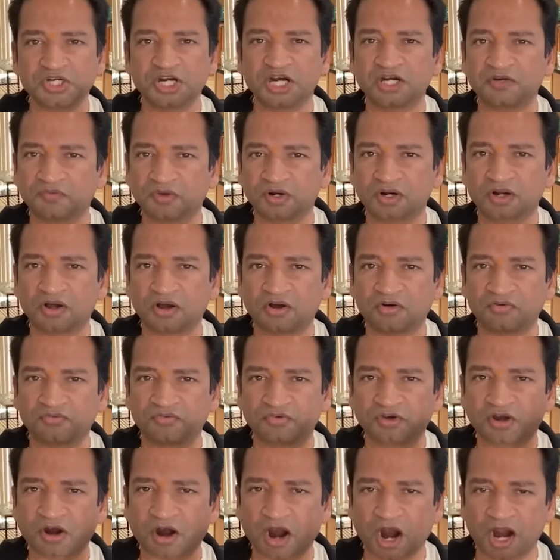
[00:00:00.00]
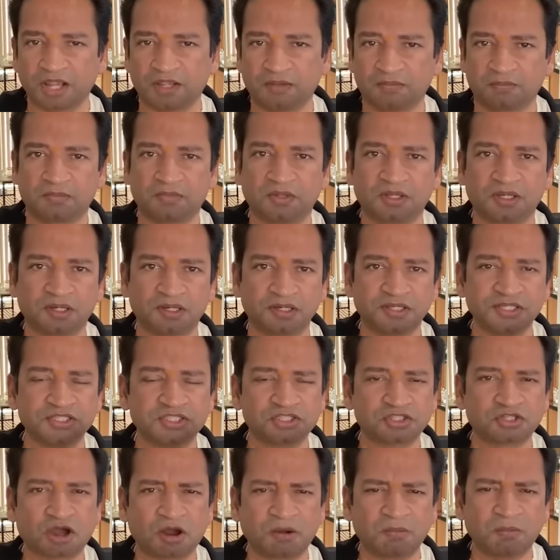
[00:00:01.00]
network of crime is
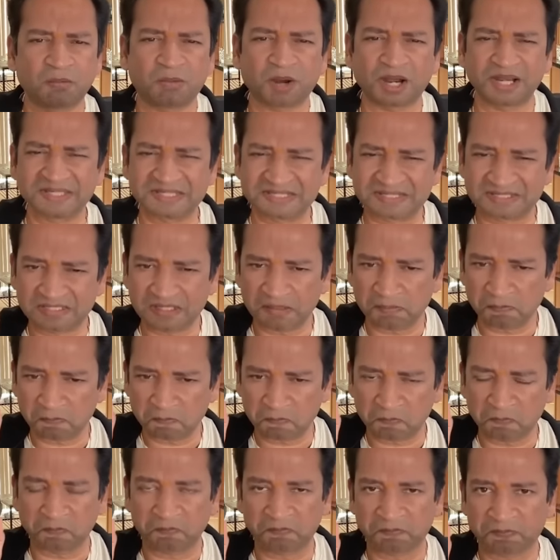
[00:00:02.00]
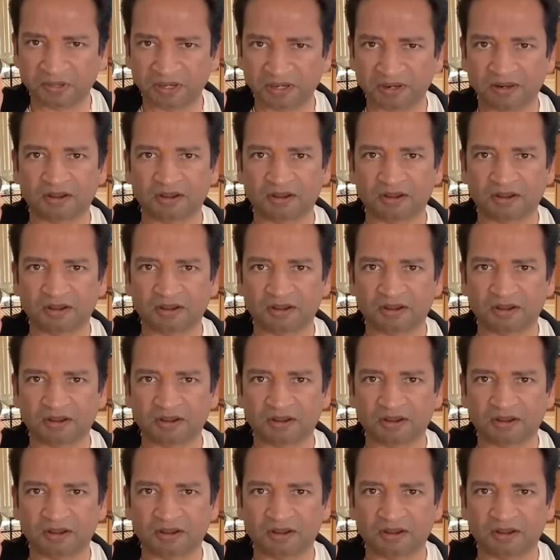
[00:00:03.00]
stopped by simple